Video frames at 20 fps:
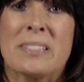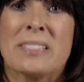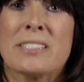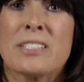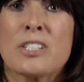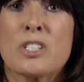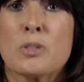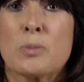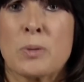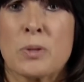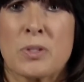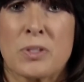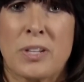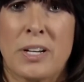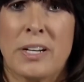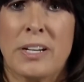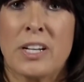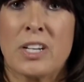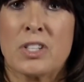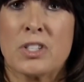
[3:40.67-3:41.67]

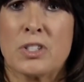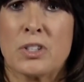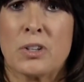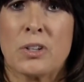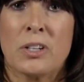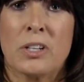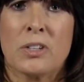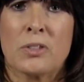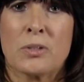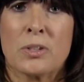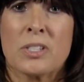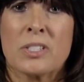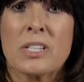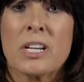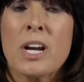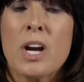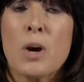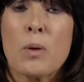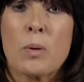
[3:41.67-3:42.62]
6% next year in interest,